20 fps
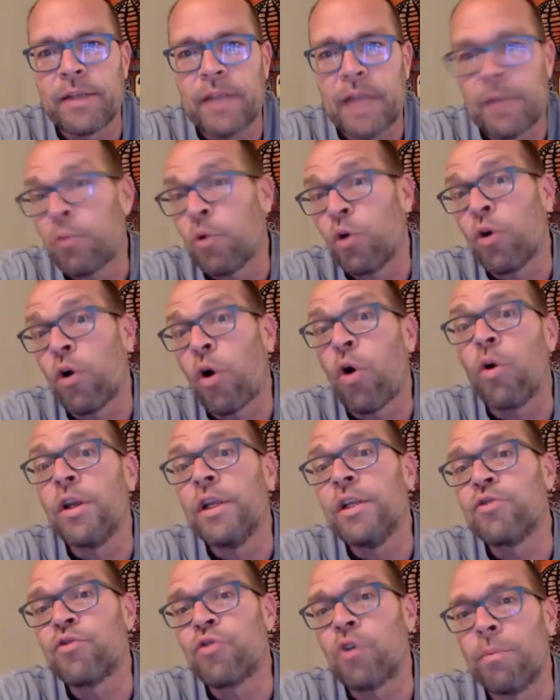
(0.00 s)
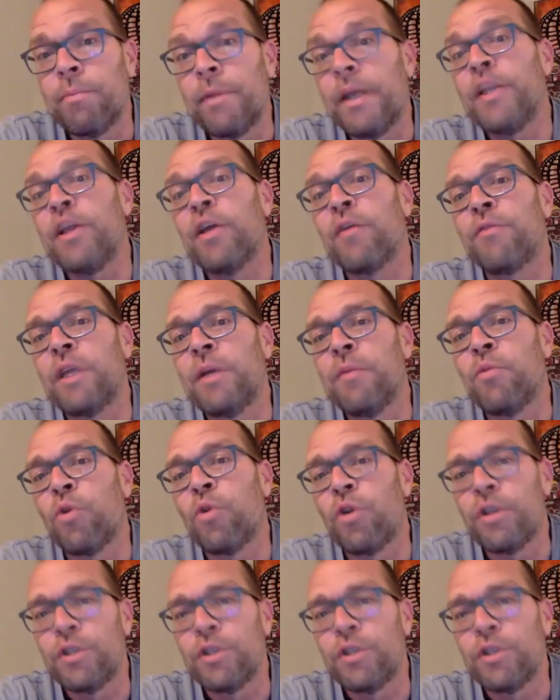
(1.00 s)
That were all in trouble. Many of them were